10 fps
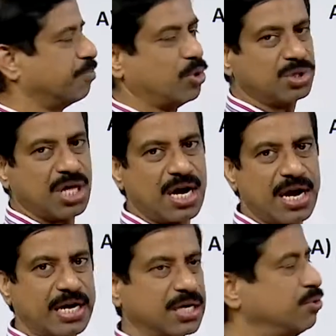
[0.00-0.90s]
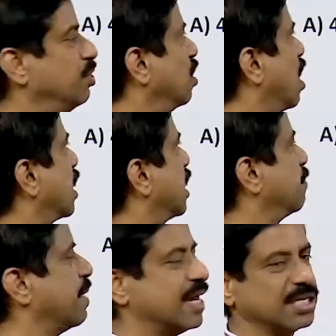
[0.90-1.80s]
both are negative, you will not get
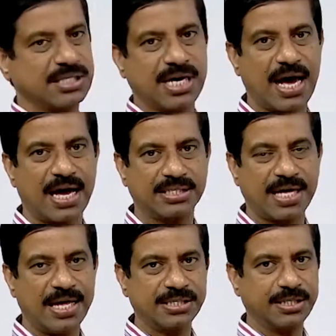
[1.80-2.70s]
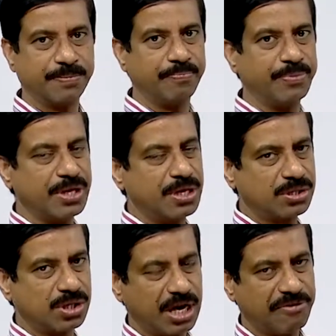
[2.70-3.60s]
minus as the answer.
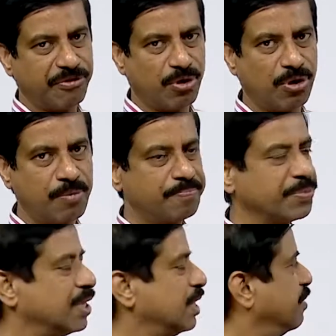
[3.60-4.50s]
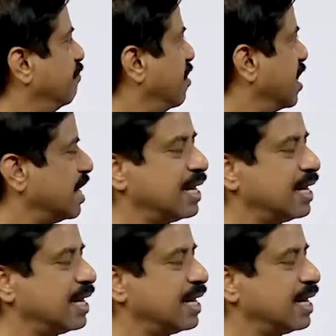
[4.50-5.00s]
So therefore, very